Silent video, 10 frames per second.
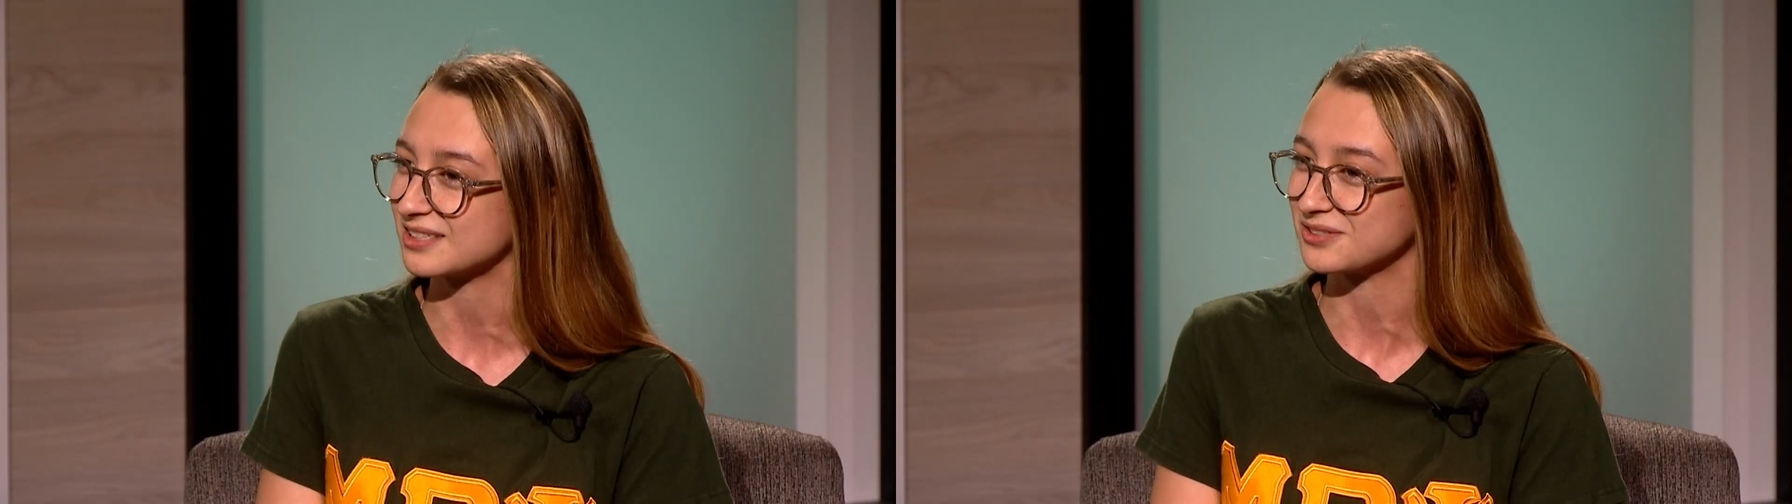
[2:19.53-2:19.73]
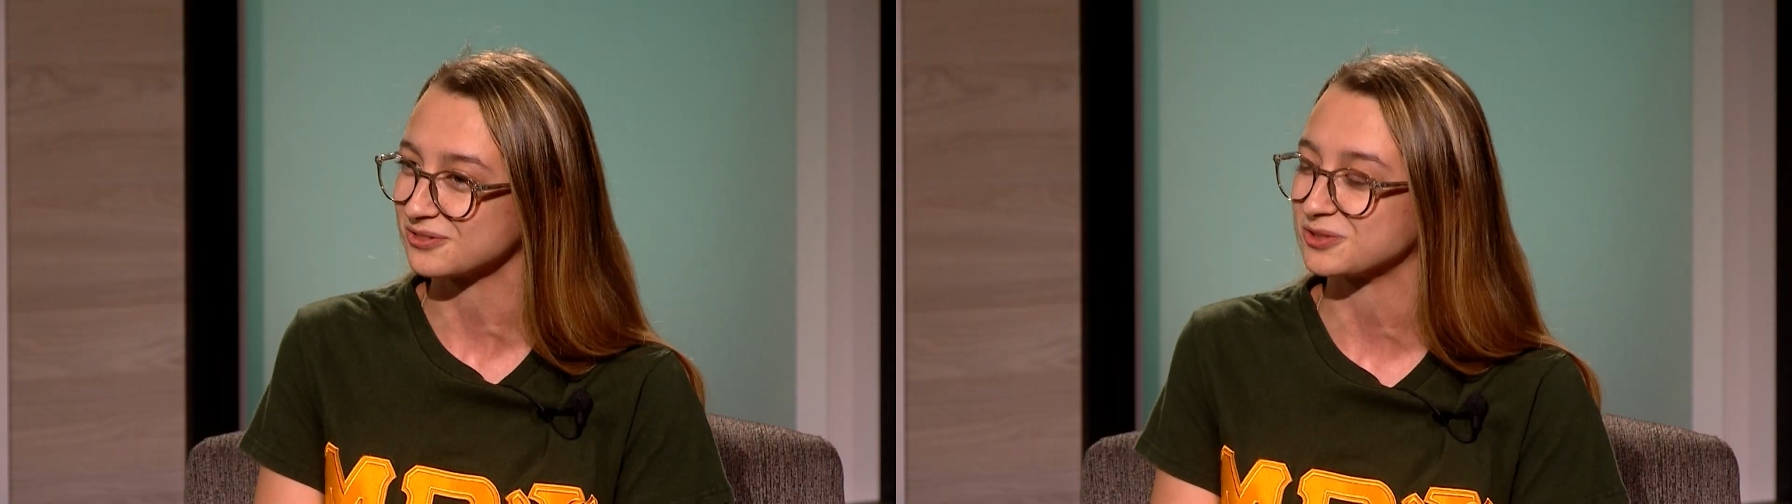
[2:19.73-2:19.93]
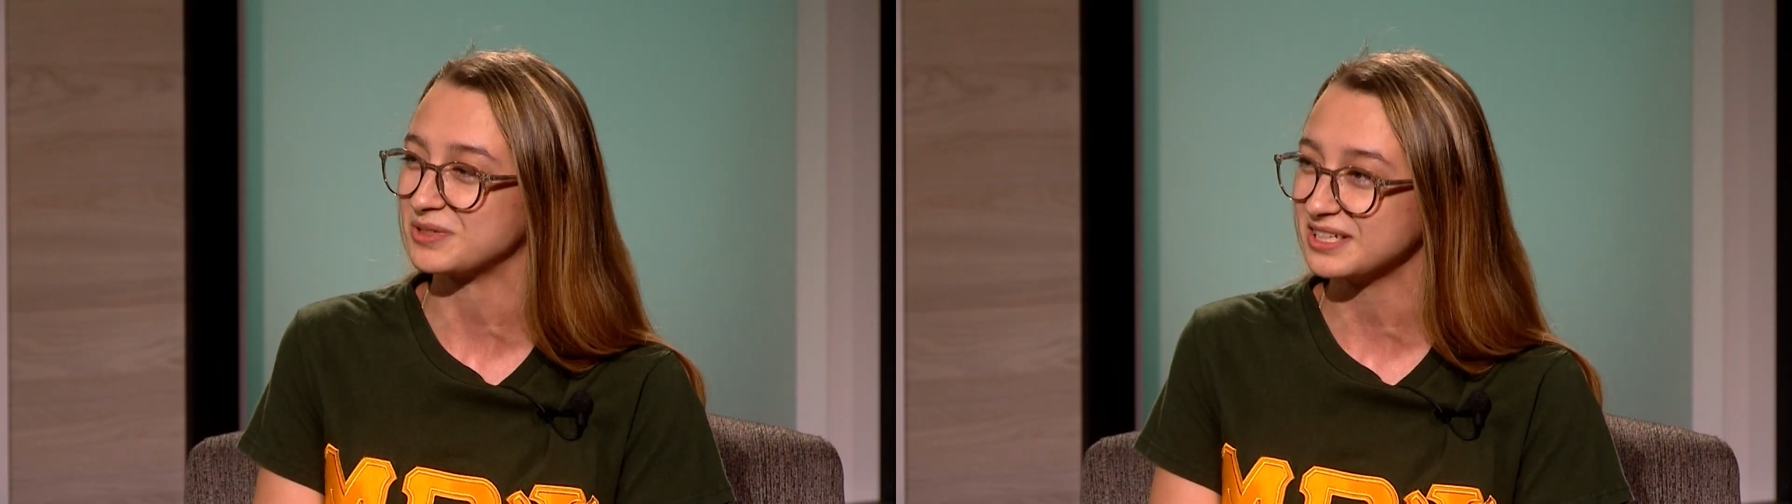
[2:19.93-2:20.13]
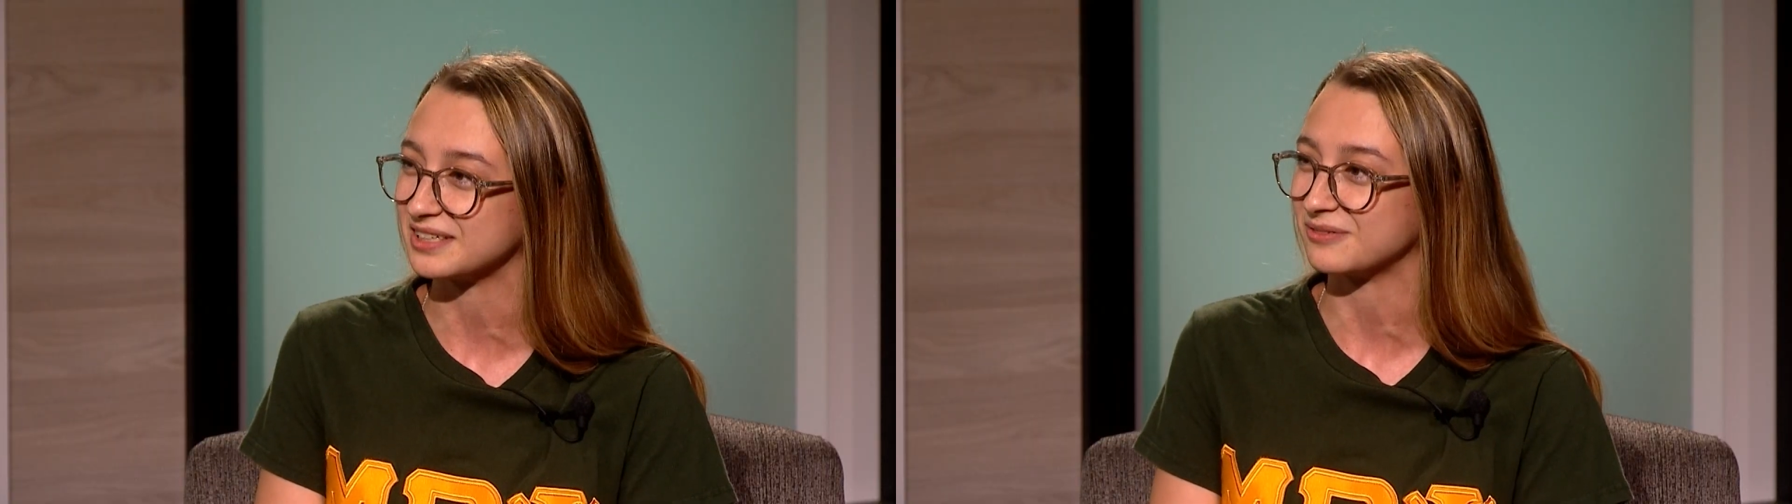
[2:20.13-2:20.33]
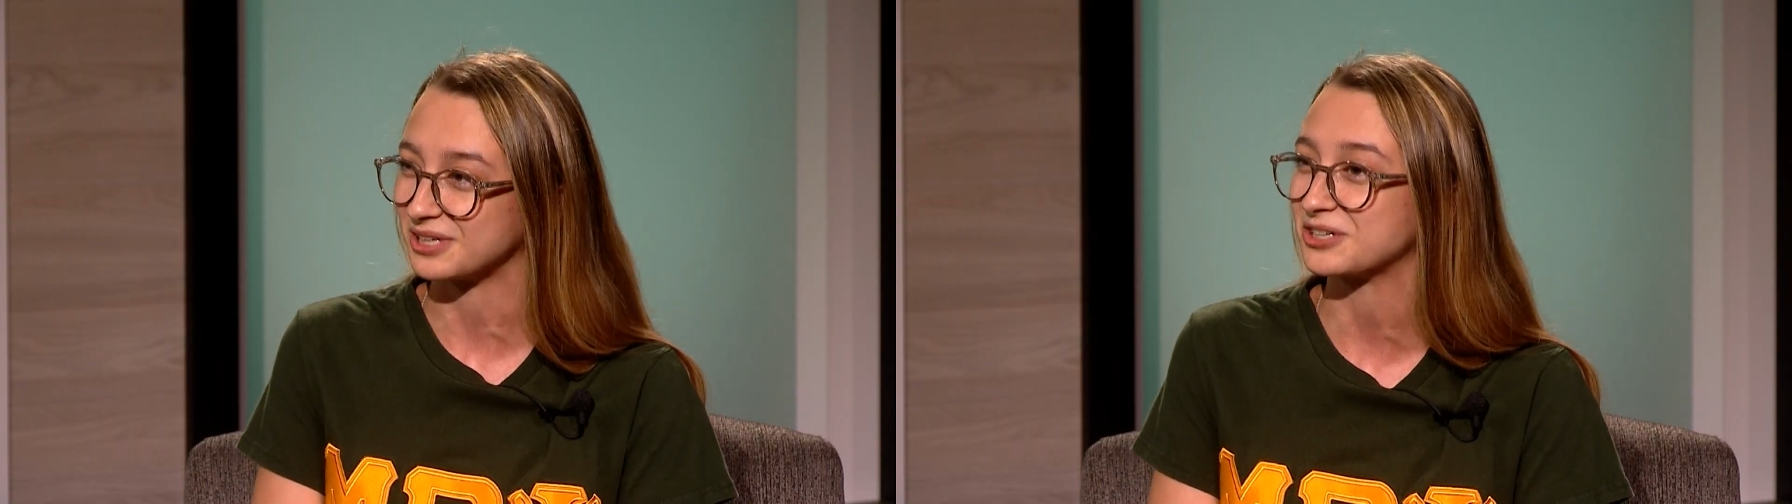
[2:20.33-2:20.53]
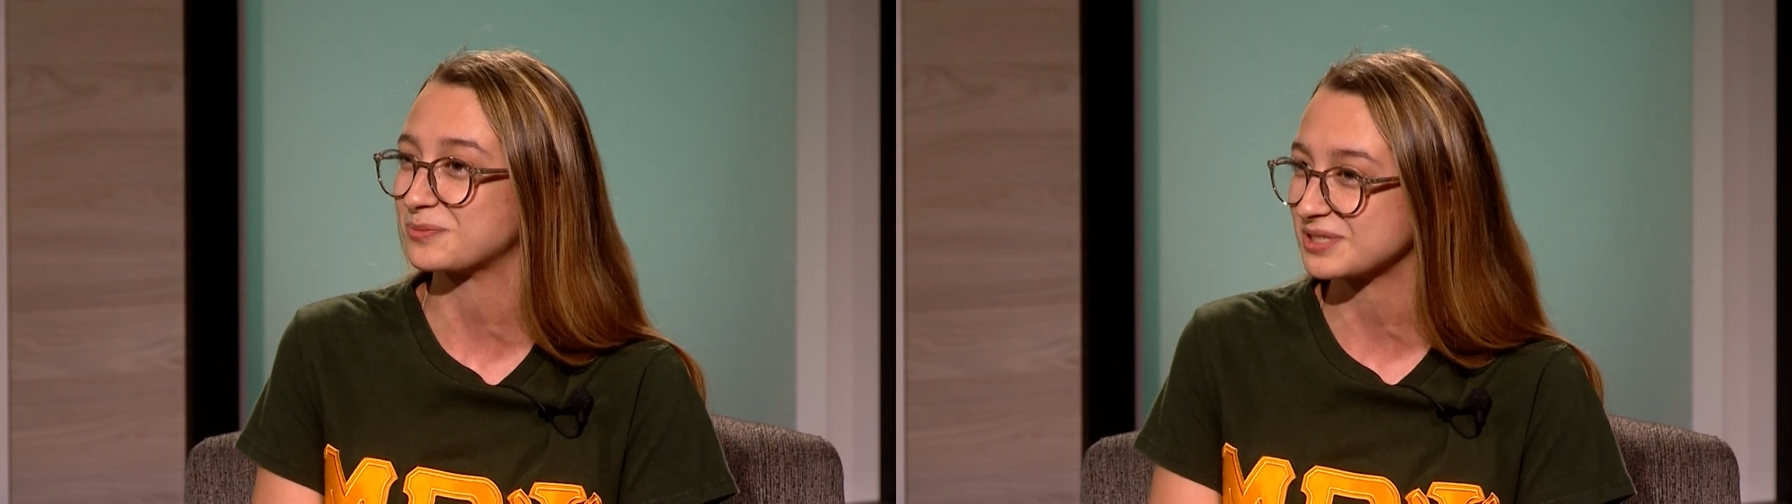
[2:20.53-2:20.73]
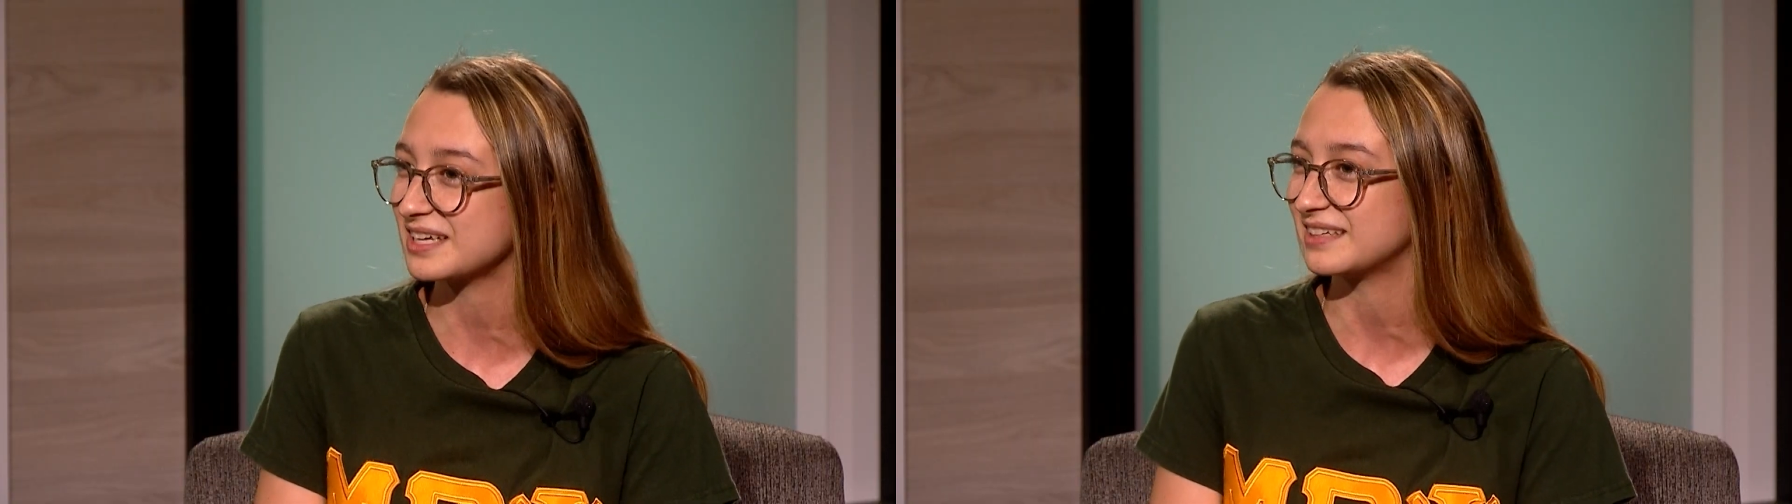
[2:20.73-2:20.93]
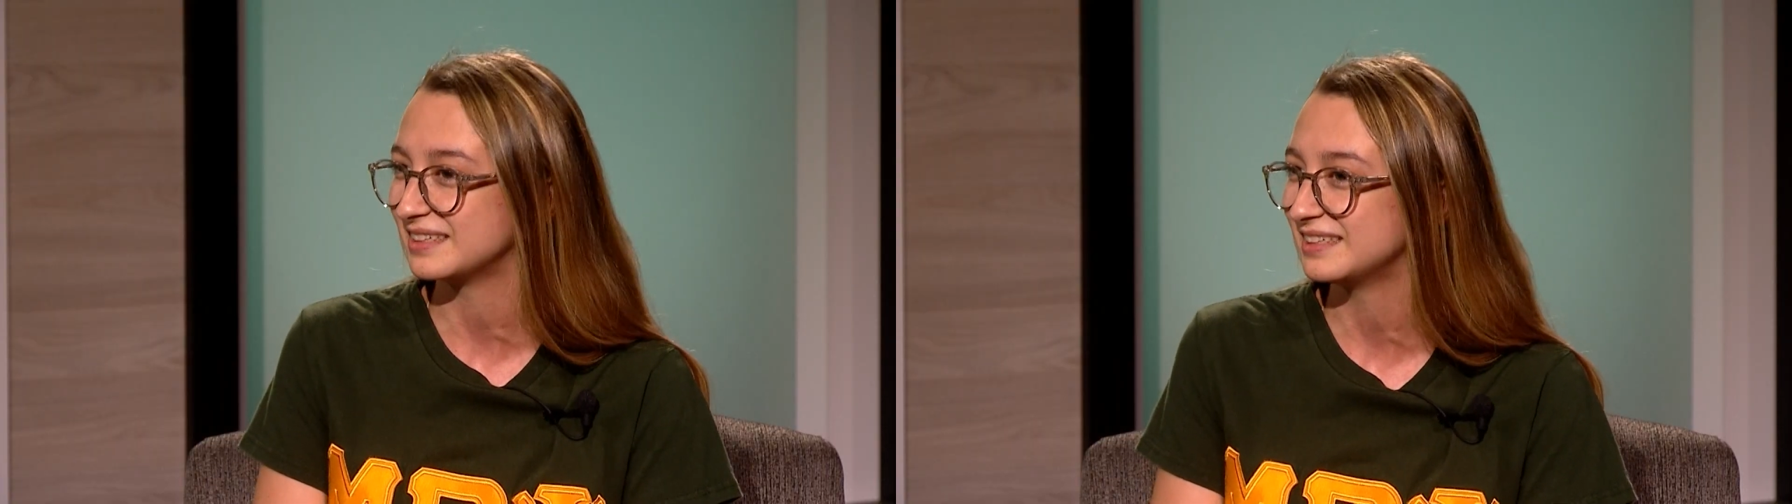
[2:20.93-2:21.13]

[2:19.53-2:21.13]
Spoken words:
social media, 100%.